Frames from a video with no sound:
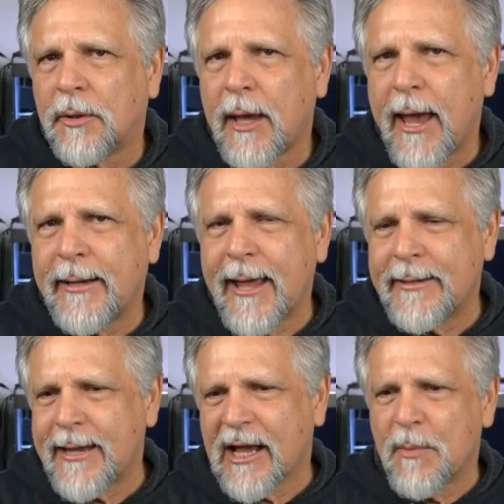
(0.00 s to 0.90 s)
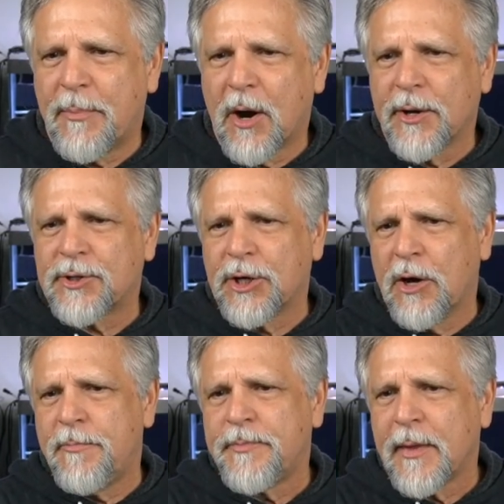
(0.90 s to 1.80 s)
and and take them apart.
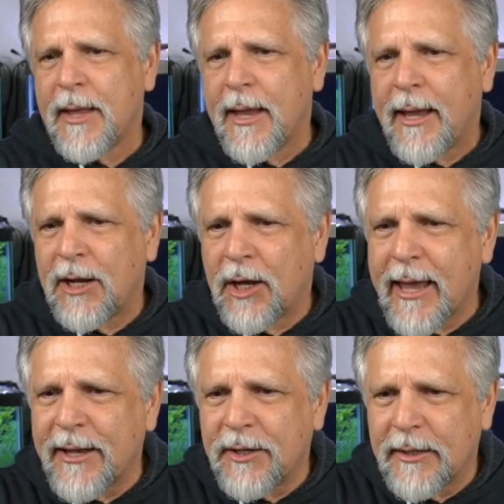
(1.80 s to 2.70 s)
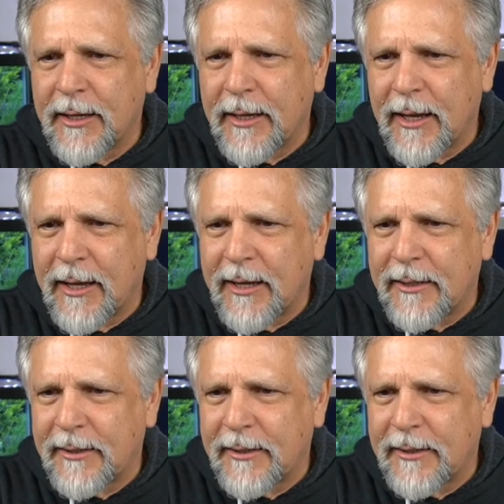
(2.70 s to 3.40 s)
So, you know, again, eh, eh,